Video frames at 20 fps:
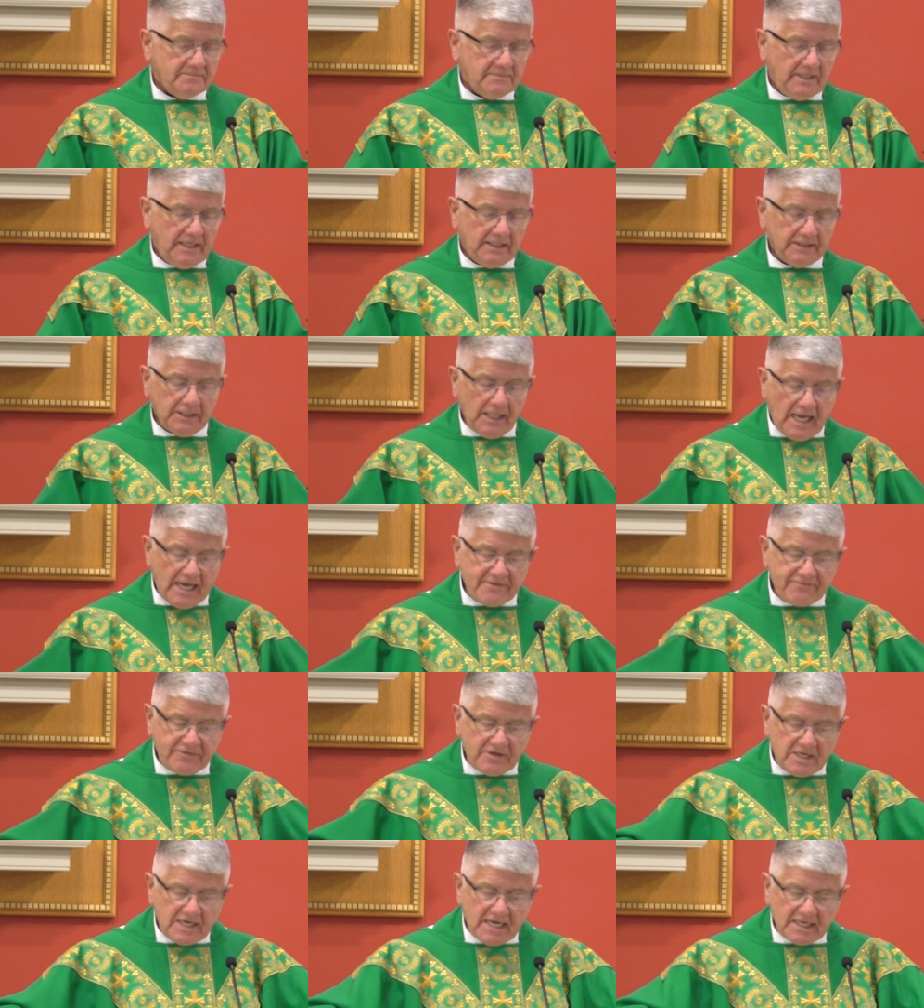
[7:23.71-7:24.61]
In
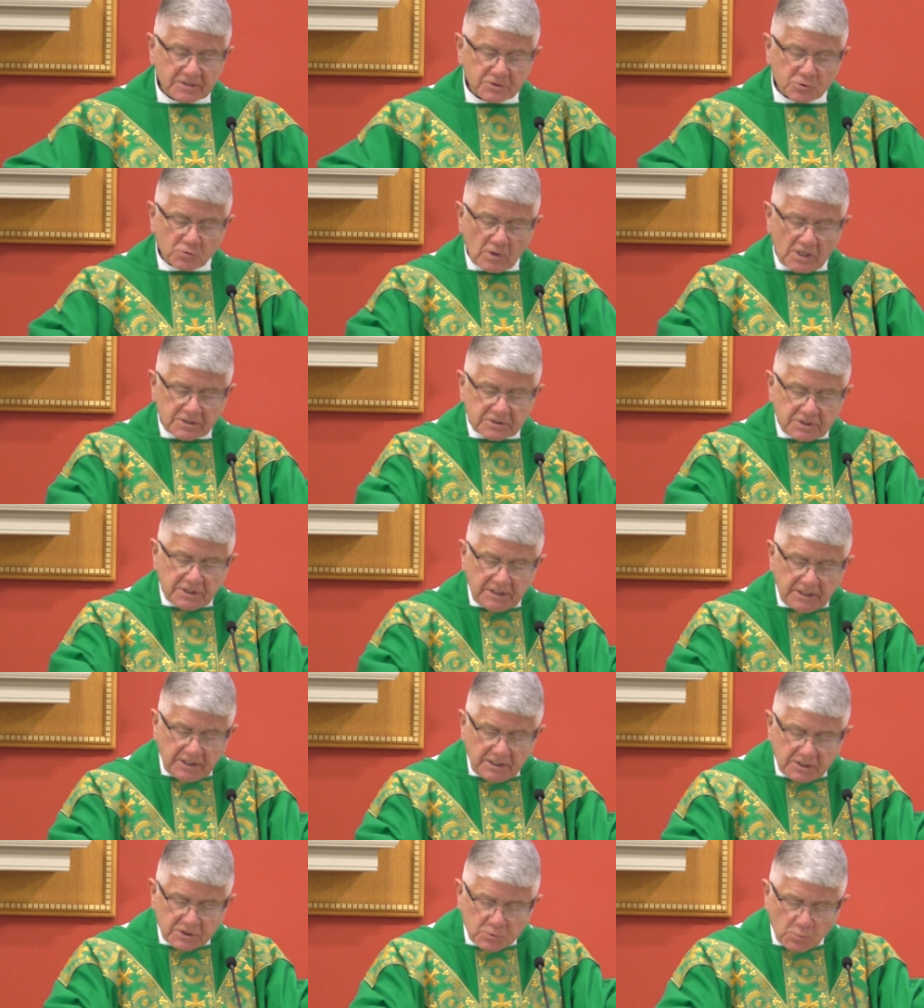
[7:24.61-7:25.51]
life, he had trusted
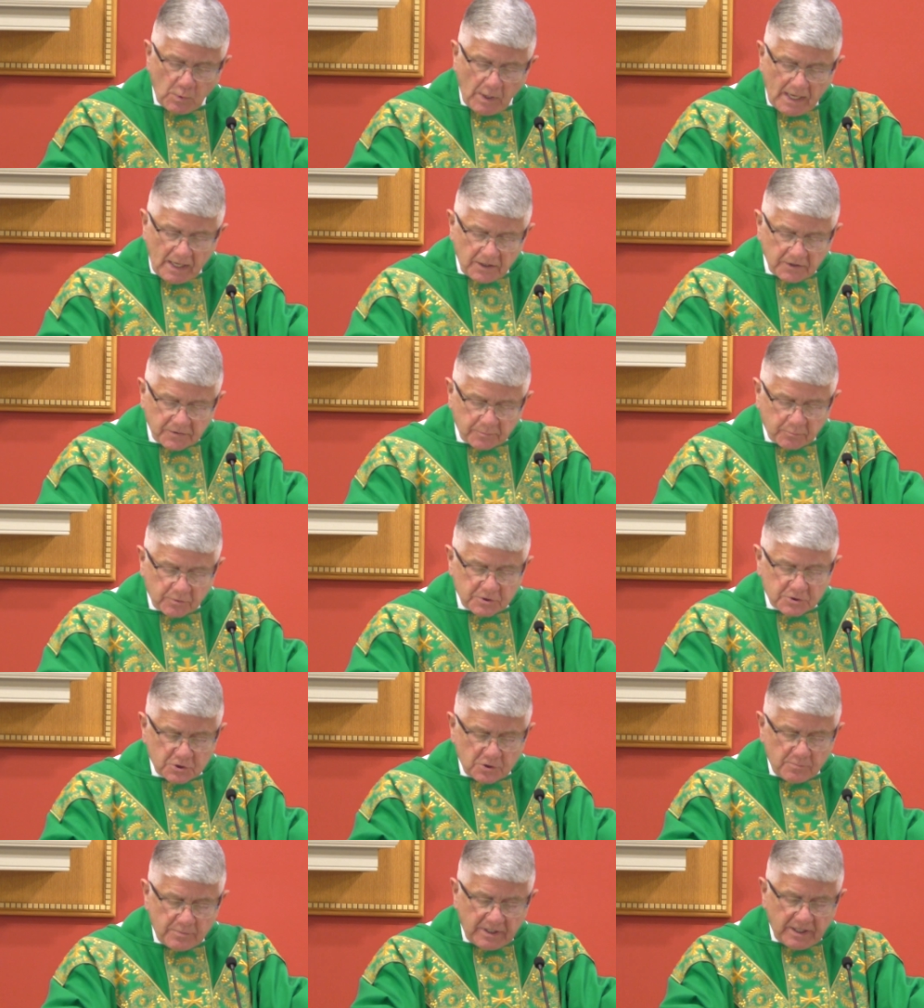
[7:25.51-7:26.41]
in his wealth,
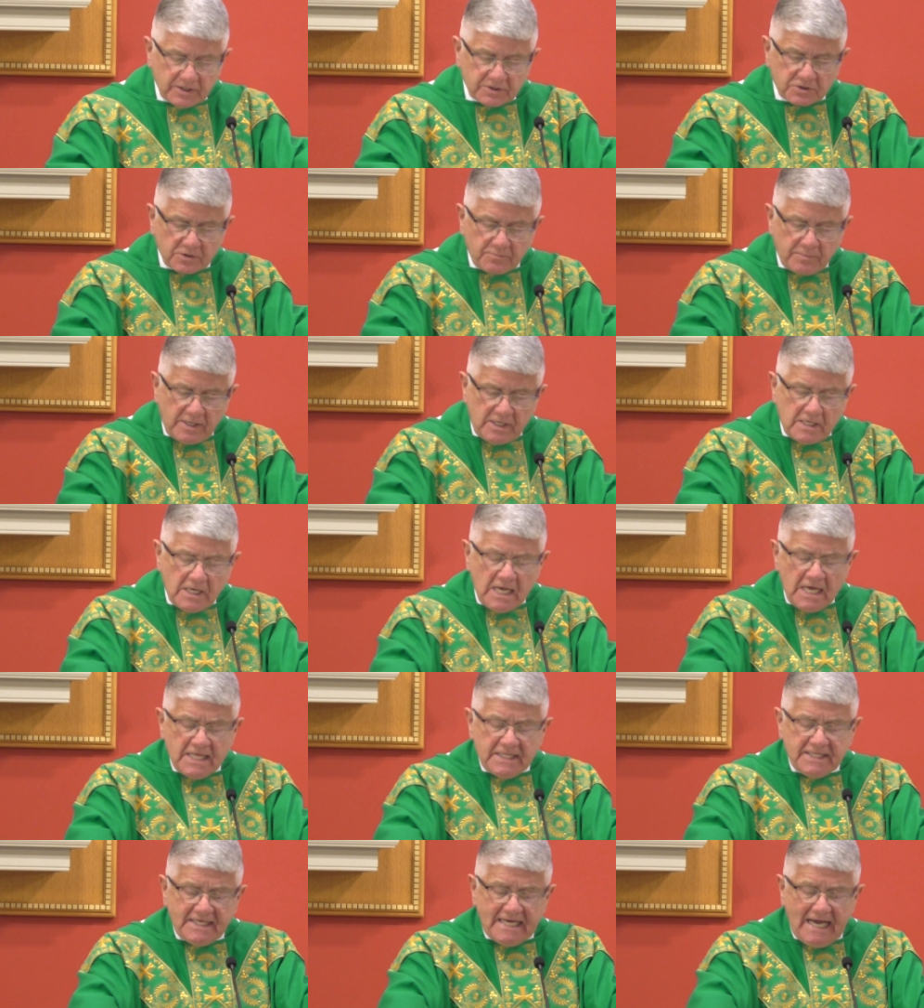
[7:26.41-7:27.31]
presuming it to be
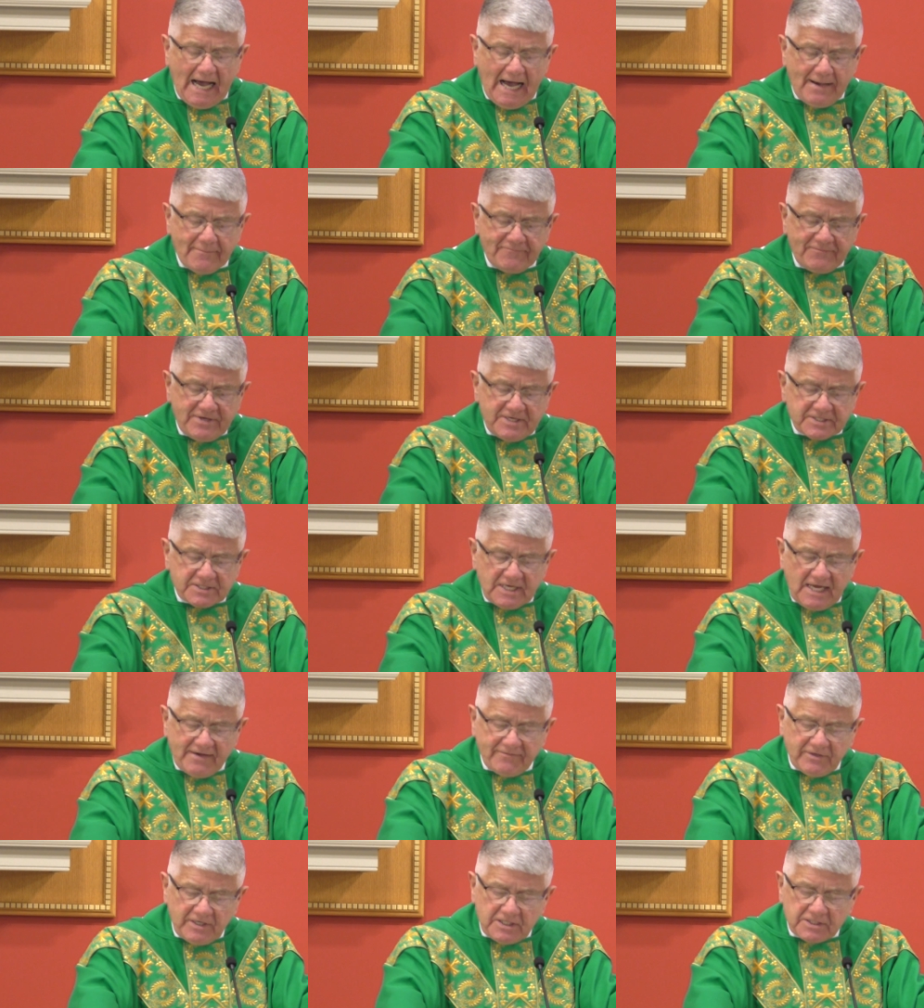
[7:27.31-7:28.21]
the obvious
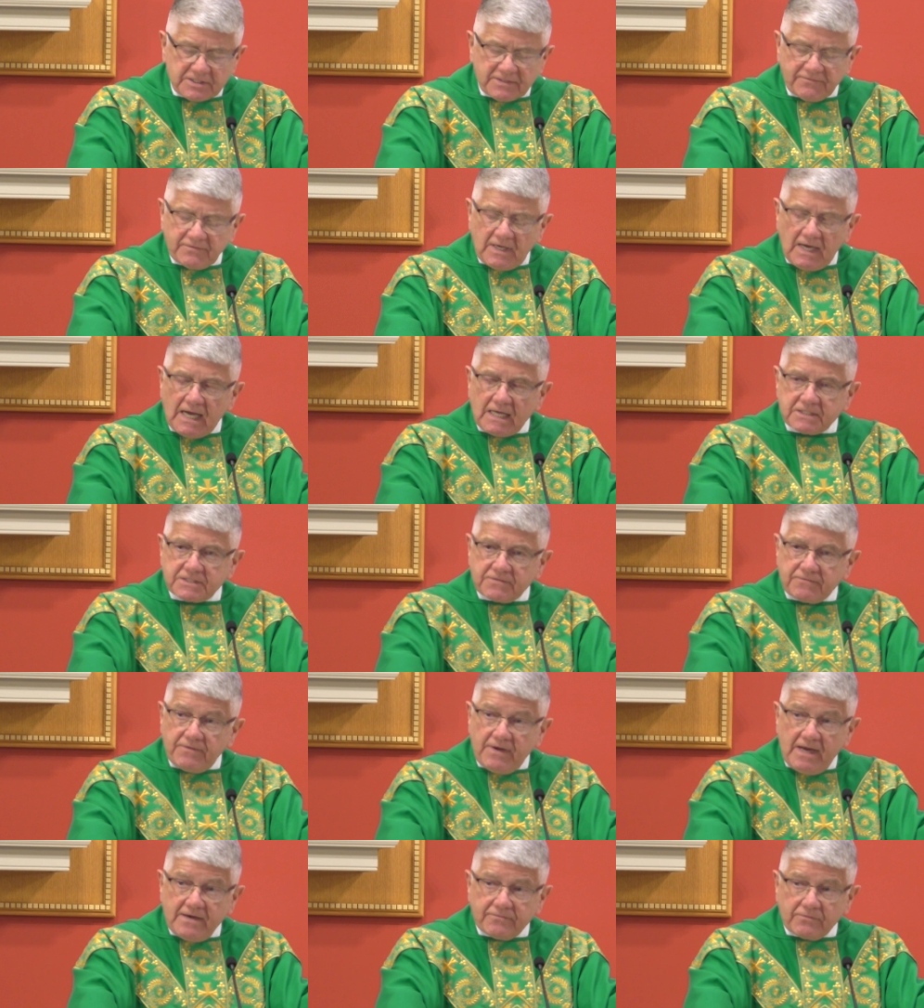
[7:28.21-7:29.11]
evidence of God's
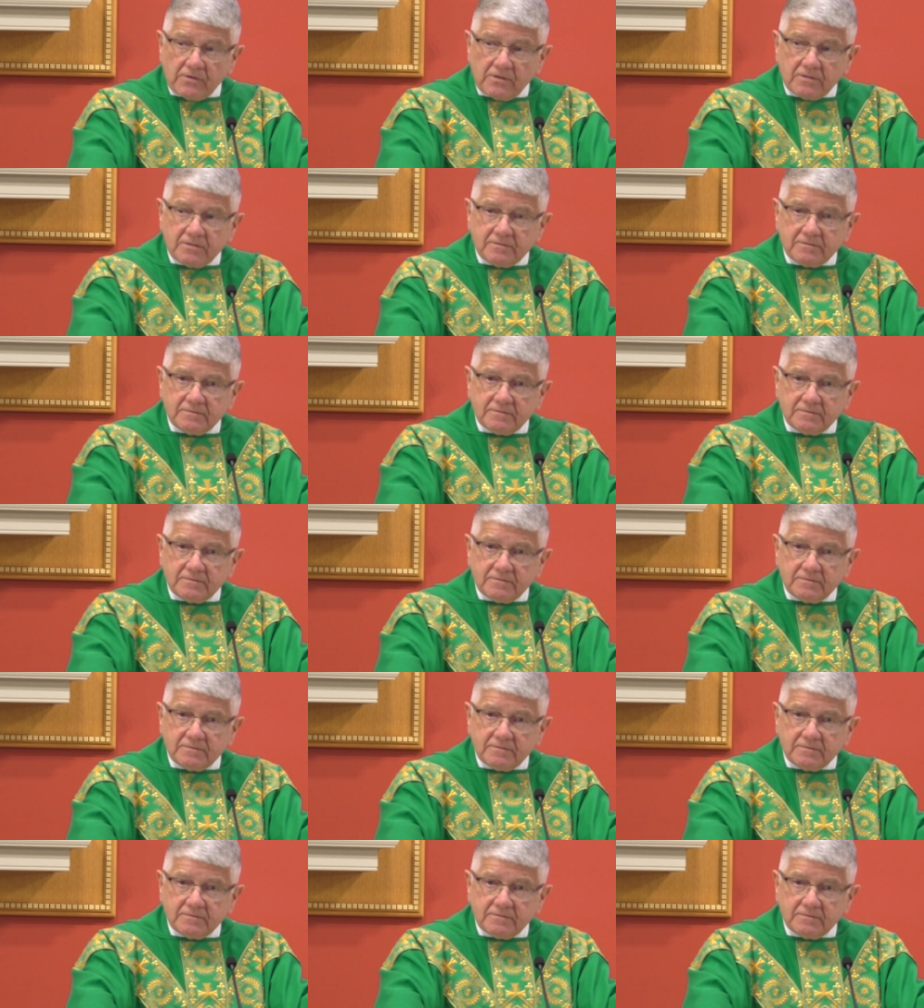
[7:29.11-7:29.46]
favor.